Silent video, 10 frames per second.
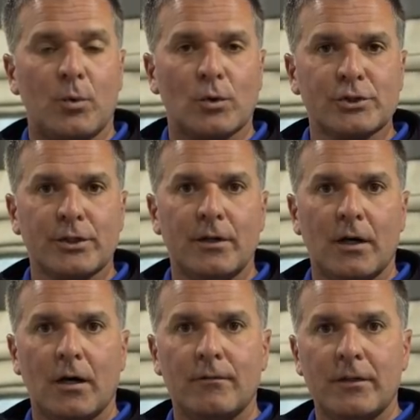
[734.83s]
portion
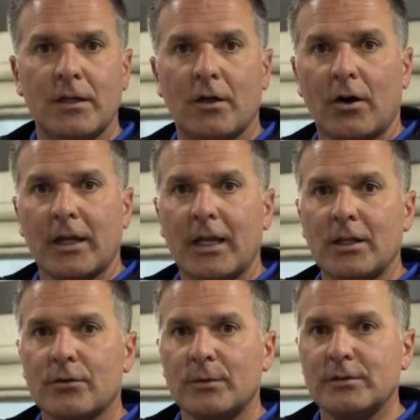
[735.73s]
of the
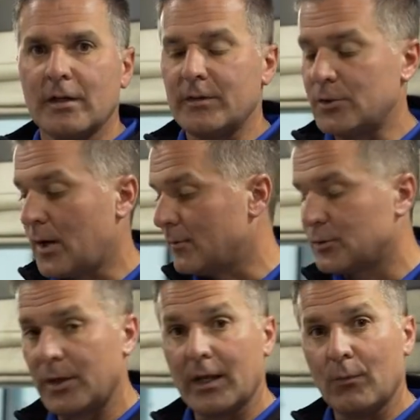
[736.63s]
Arcadia 370 travel
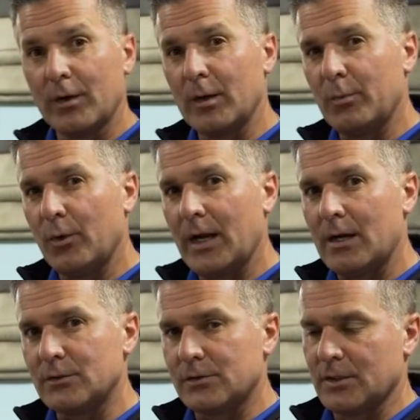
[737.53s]
trailer, I wanted to point
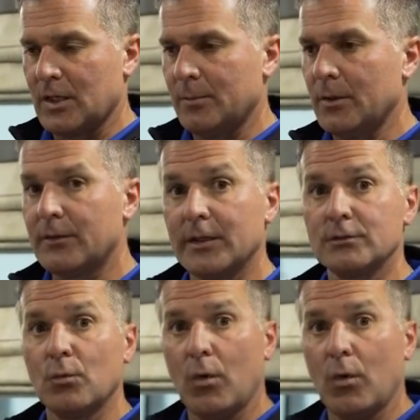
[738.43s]
out just a couple of things.